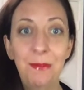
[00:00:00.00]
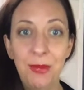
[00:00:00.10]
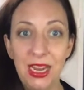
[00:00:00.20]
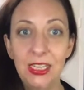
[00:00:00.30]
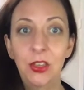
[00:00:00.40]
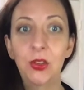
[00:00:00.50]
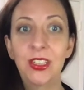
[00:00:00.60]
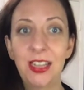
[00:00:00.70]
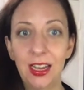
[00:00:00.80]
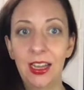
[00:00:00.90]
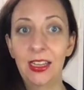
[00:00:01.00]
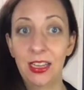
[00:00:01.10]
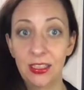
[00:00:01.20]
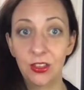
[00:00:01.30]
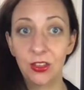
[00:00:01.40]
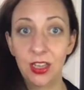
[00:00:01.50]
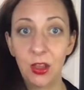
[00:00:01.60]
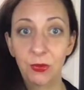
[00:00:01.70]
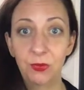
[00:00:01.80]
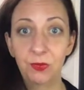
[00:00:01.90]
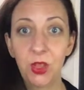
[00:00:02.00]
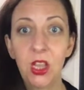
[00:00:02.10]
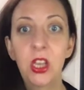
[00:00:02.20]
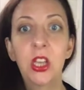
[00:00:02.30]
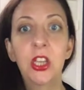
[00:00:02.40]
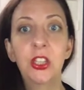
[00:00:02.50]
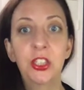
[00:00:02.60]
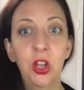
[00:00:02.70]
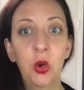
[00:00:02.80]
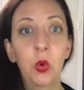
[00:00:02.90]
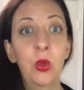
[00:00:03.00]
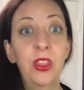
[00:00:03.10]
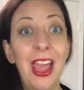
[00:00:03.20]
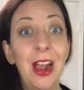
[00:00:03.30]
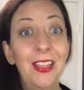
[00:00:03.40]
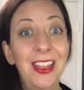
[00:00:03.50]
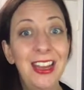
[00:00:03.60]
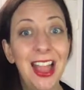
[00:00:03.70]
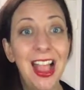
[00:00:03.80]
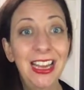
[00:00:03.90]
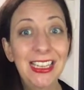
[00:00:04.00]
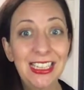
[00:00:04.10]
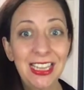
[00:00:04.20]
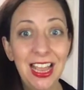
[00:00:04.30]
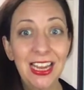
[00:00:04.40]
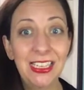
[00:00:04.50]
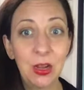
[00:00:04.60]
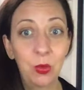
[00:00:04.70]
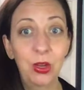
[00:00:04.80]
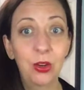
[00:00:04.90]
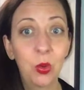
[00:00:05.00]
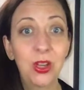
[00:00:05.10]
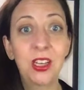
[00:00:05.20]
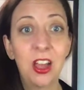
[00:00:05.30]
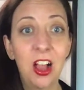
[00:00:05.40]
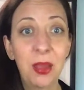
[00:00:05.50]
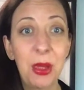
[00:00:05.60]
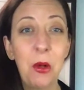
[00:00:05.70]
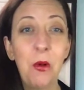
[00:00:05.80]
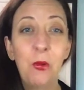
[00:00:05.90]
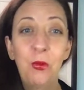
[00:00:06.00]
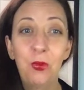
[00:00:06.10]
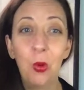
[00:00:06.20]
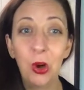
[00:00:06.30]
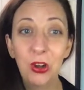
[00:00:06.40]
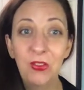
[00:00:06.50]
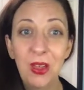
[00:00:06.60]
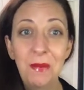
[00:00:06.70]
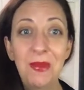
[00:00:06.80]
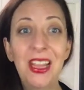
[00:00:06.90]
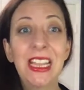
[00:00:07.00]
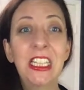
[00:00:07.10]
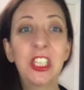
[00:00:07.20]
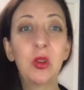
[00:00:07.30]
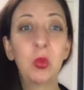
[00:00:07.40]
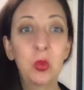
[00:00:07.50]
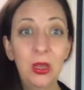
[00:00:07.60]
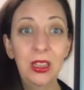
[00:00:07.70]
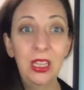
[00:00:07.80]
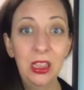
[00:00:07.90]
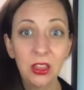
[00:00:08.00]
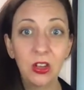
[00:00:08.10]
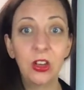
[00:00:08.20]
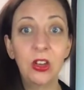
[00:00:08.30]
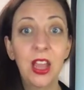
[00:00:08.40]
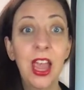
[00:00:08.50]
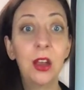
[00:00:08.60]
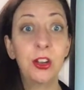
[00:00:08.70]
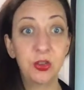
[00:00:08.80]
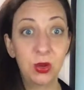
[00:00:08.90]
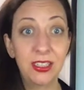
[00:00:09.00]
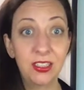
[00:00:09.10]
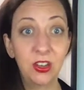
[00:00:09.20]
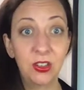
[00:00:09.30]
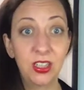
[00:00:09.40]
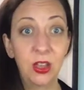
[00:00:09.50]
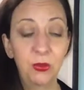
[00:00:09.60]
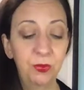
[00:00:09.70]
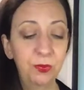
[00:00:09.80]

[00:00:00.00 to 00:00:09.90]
makes you second guess yourself. So out of the 9 signs that we are going to talk about, 4 of them is to really learn how to trust yourself.